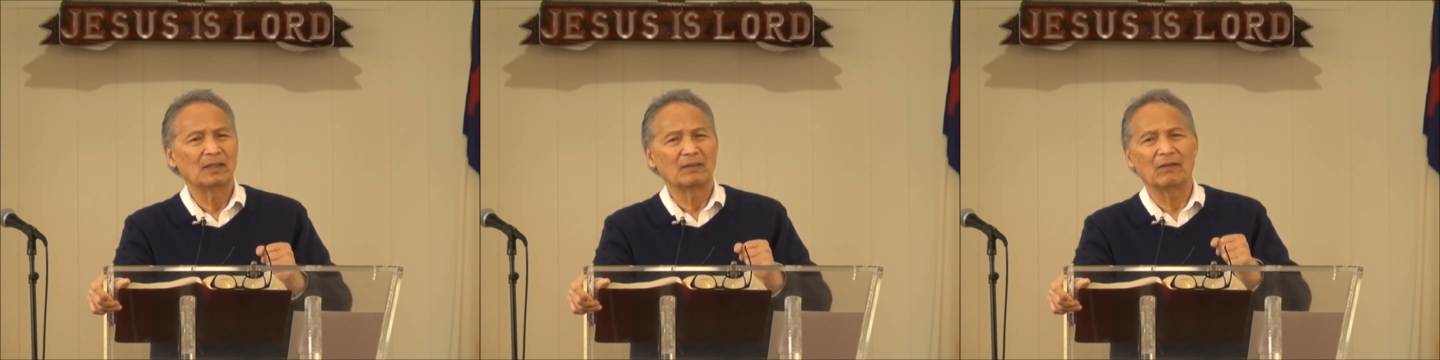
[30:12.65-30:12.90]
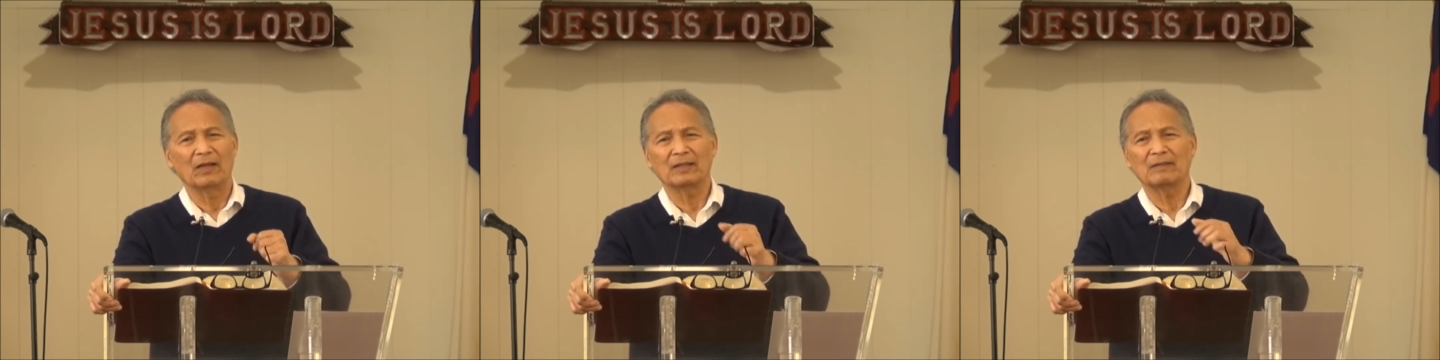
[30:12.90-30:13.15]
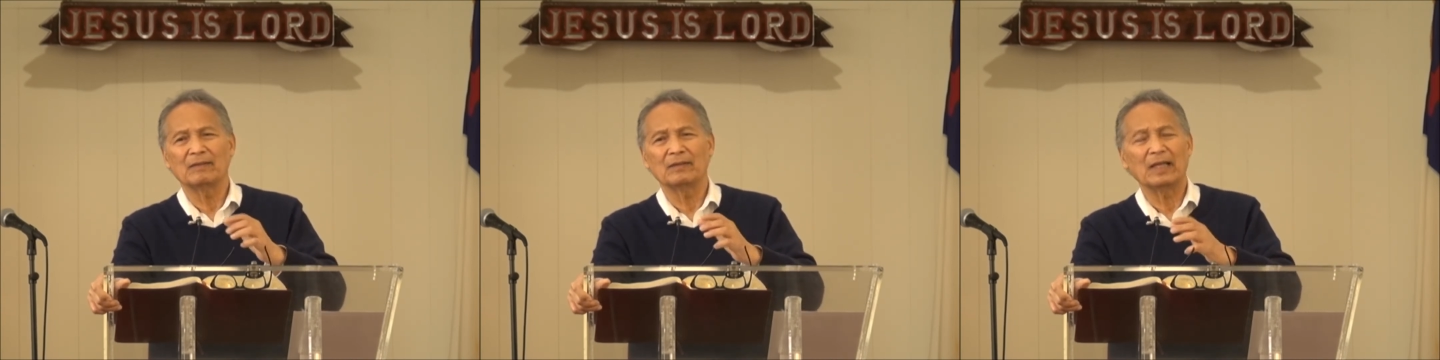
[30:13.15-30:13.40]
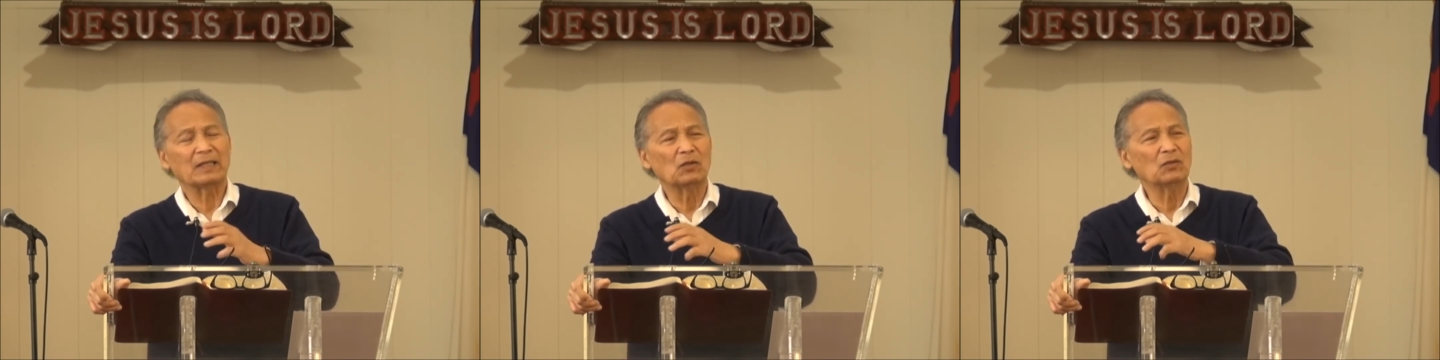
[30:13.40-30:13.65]
that
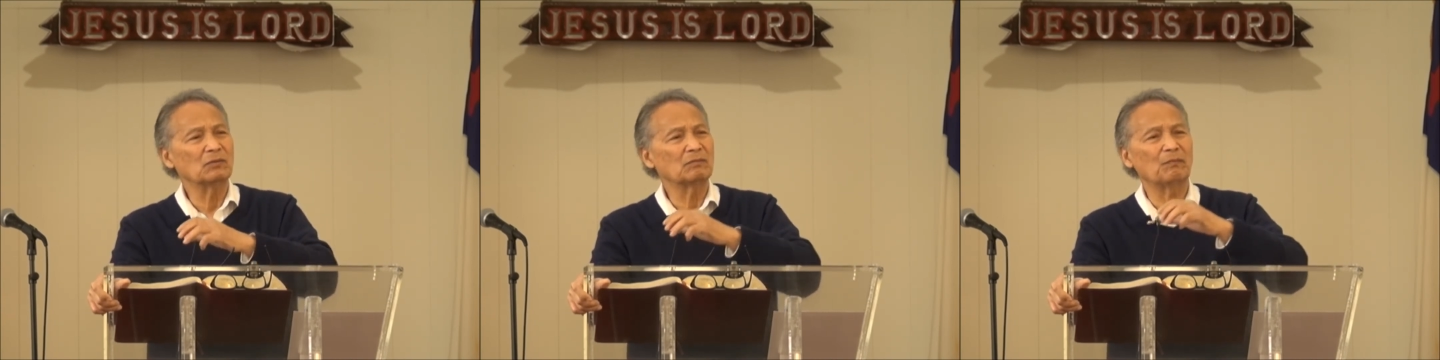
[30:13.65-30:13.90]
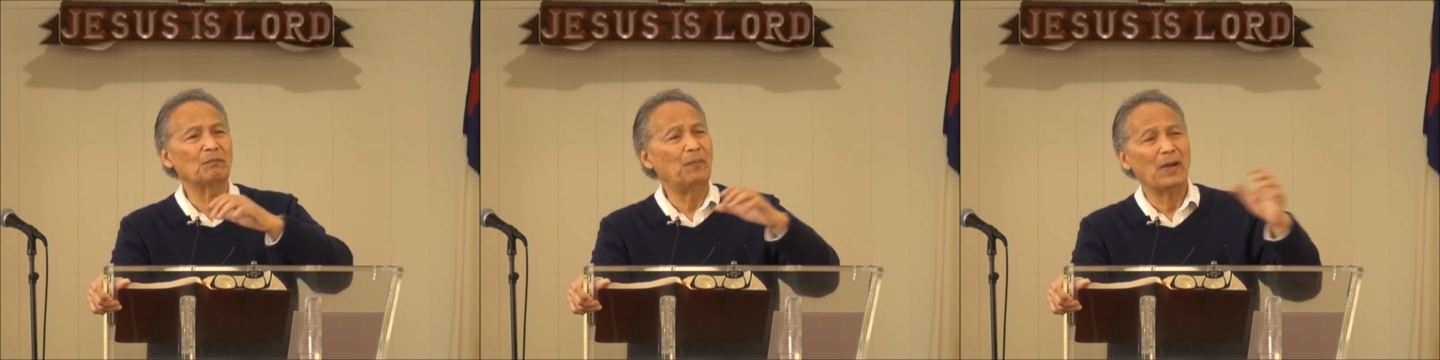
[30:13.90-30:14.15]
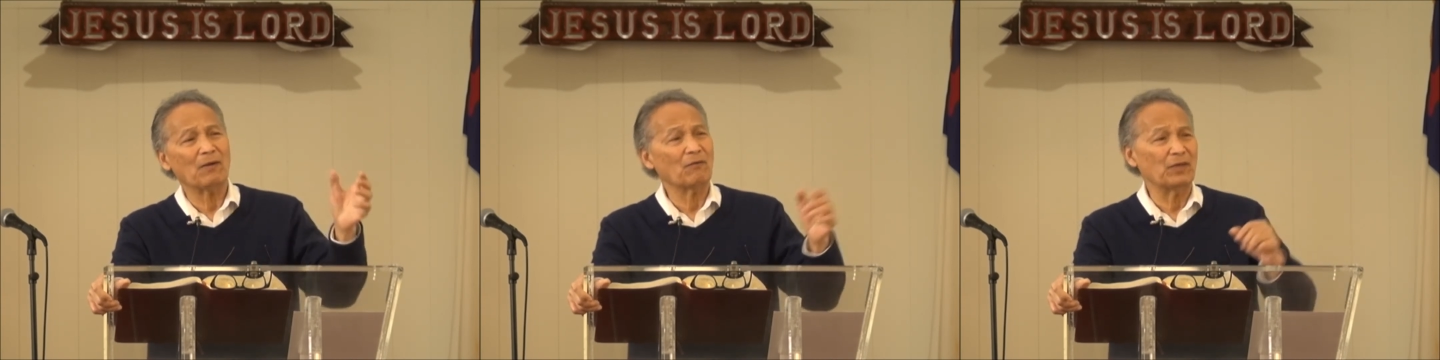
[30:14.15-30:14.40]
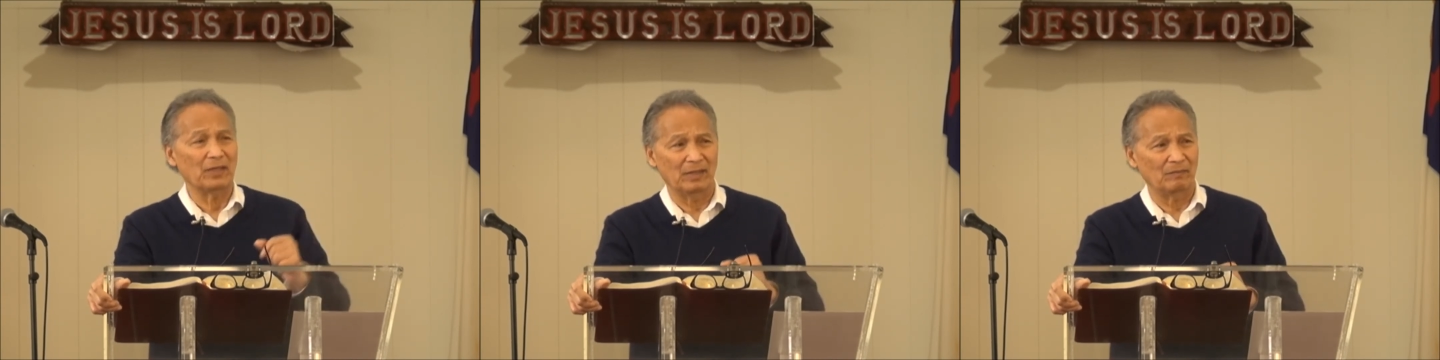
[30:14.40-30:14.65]
they couldn't
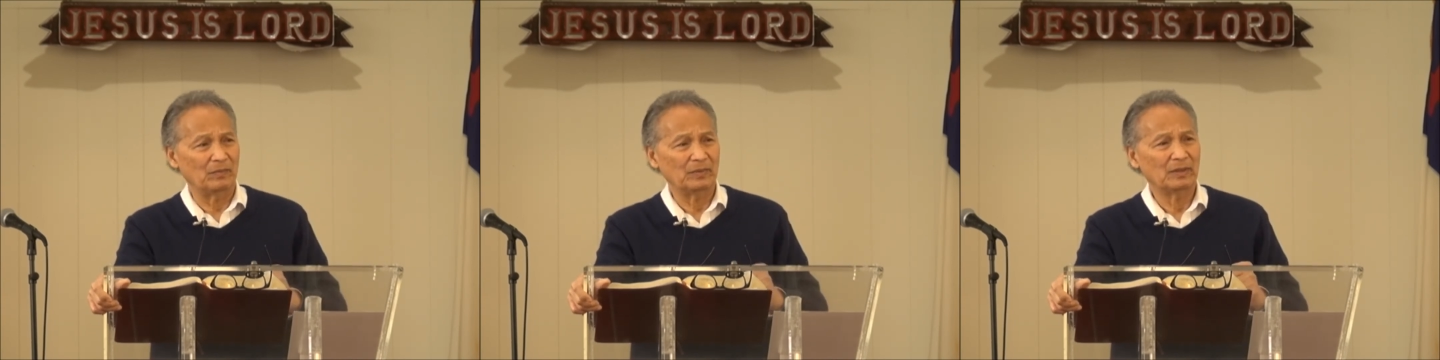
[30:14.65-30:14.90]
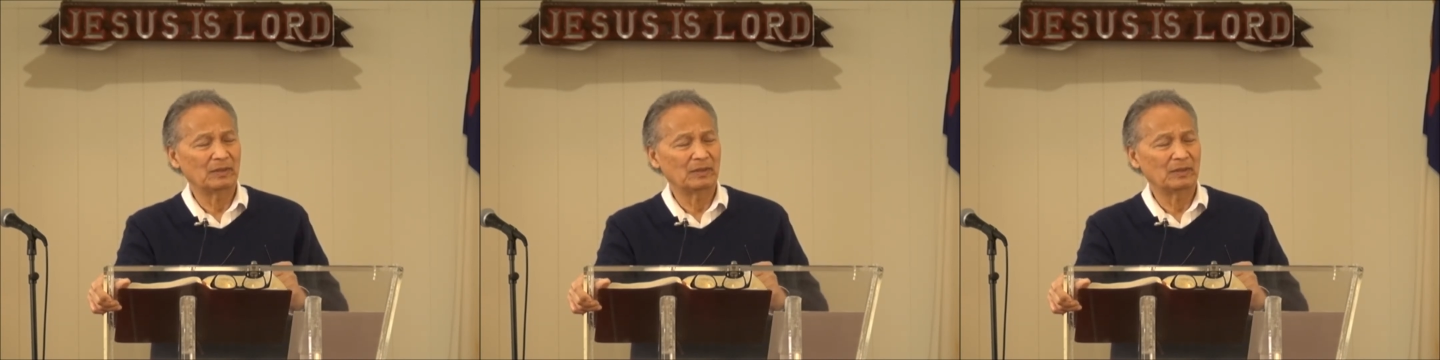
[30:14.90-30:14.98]
bury them.